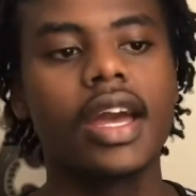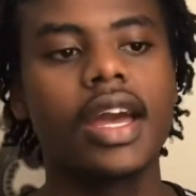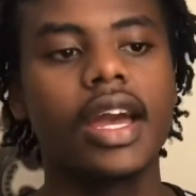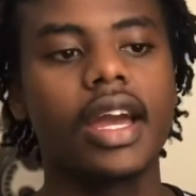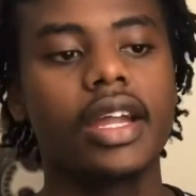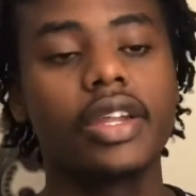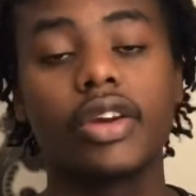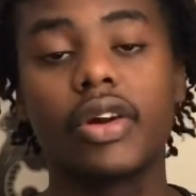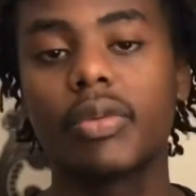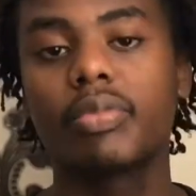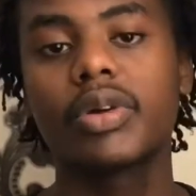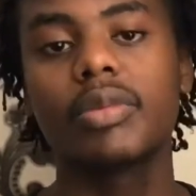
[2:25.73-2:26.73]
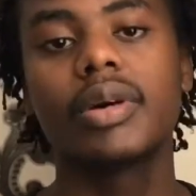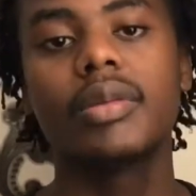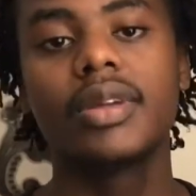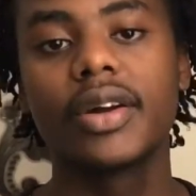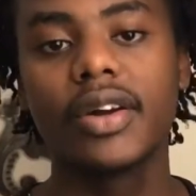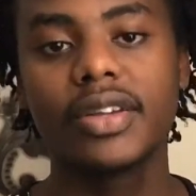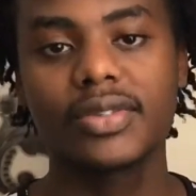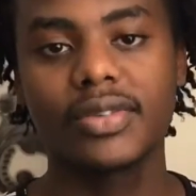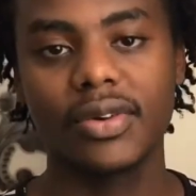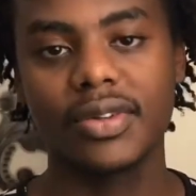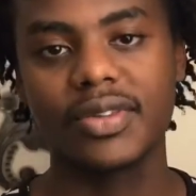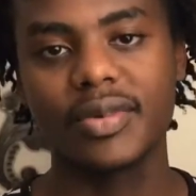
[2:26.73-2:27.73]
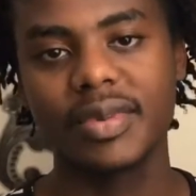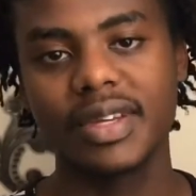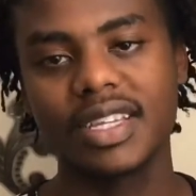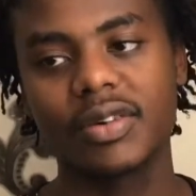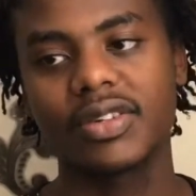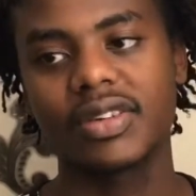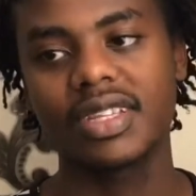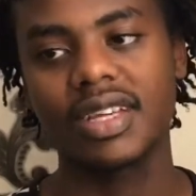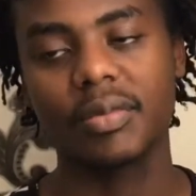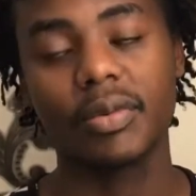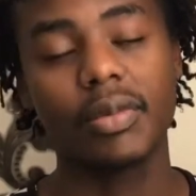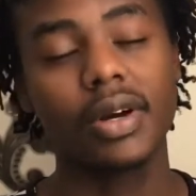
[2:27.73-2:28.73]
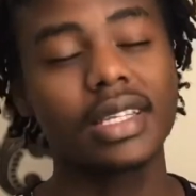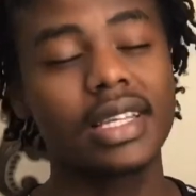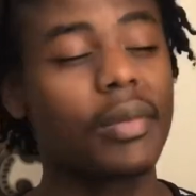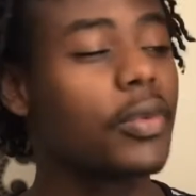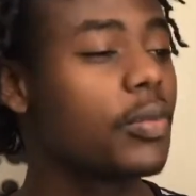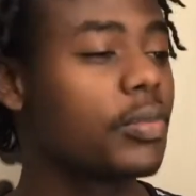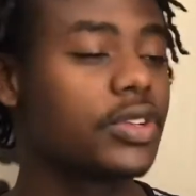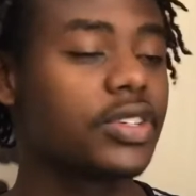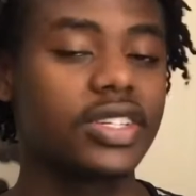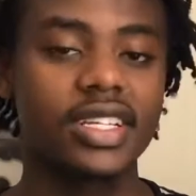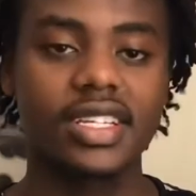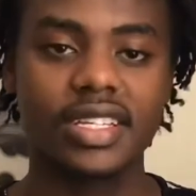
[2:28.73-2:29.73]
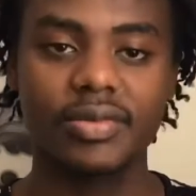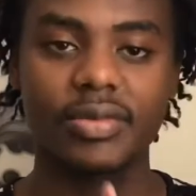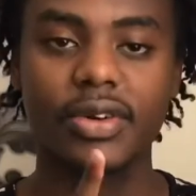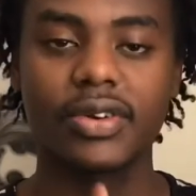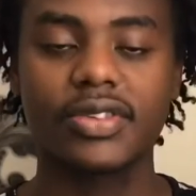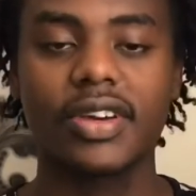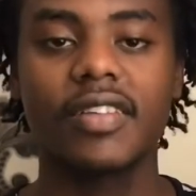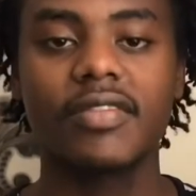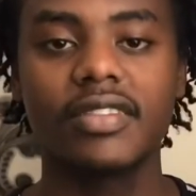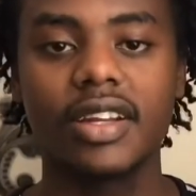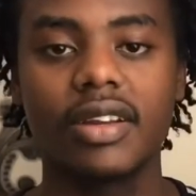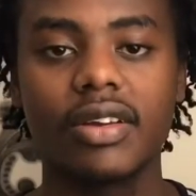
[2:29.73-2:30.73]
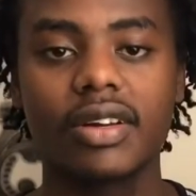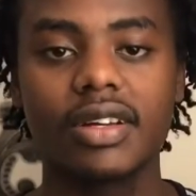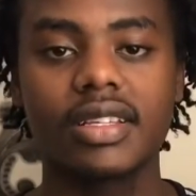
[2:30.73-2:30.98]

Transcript: And you're probably going to also miss out on some opportunities because you have dreadlocks.